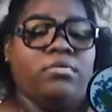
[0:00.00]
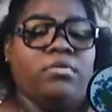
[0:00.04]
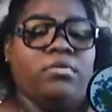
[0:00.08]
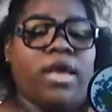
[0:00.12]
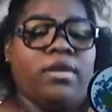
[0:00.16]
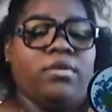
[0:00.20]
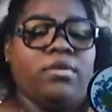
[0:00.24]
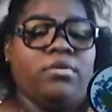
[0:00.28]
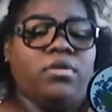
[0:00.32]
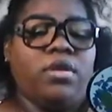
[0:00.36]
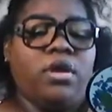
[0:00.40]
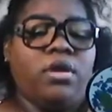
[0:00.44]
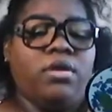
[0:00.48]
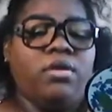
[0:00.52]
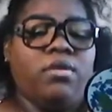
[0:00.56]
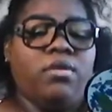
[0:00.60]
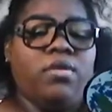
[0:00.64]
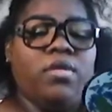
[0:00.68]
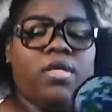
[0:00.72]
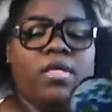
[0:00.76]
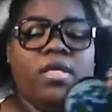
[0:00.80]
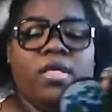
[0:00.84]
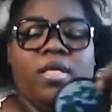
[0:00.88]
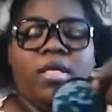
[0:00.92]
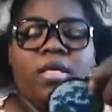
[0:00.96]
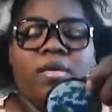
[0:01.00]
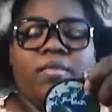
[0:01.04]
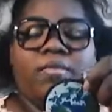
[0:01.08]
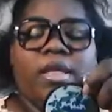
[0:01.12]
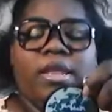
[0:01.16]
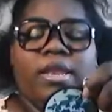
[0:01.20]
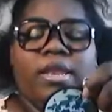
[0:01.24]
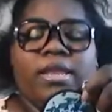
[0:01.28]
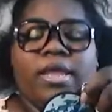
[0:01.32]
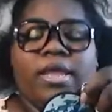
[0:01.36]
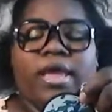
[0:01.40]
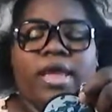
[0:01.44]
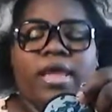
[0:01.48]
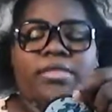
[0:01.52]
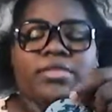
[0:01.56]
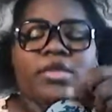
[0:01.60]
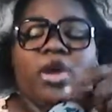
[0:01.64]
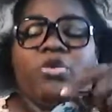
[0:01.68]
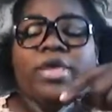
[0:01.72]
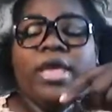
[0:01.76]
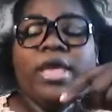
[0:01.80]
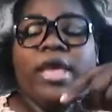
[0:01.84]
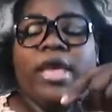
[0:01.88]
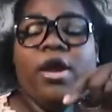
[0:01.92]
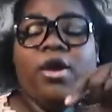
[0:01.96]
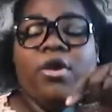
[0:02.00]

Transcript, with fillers: I don't know. But any case. Oh, yeah.